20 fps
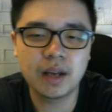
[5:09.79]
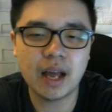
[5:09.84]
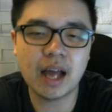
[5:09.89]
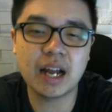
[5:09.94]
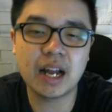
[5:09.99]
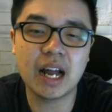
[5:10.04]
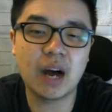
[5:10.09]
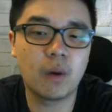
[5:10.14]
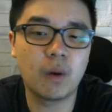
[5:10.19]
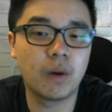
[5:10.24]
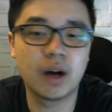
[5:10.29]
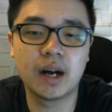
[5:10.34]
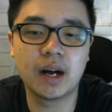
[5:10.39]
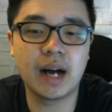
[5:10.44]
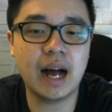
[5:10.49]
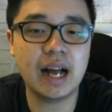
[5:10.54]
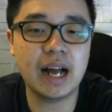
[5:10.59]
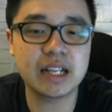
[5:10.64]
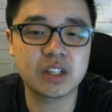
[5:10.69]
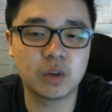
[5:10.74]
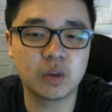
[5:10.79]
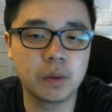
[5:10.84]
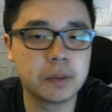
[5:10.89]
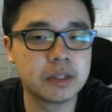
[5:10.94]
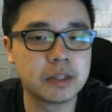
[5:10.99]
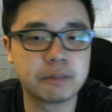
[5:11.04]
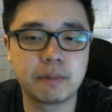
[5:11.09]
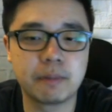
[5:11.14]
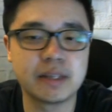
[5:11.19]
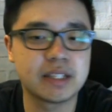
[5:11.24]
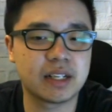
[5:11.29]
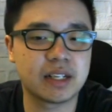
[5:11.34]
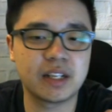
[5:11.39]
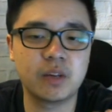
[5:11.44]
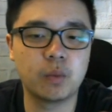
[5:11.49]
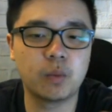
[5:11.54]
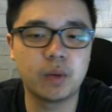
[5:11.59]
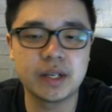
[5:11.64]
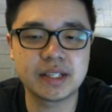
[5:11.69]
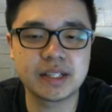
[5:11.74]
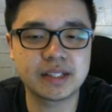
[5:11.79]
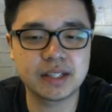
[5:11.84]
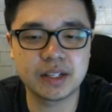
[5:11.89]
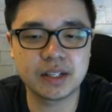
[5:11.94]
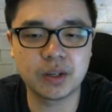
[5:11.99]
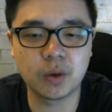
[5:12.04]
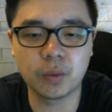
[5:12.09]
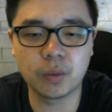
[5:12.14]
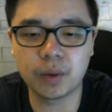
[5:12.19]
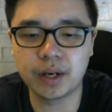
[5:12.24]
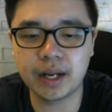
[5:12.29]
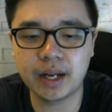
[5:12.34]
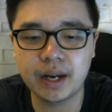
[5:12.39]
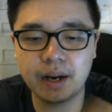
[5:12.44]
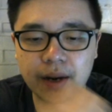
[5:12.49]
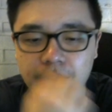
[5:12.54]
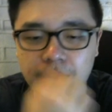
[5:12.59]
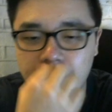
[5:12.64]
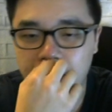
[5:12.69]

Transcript: And our Ice Golem is basically wasted over there.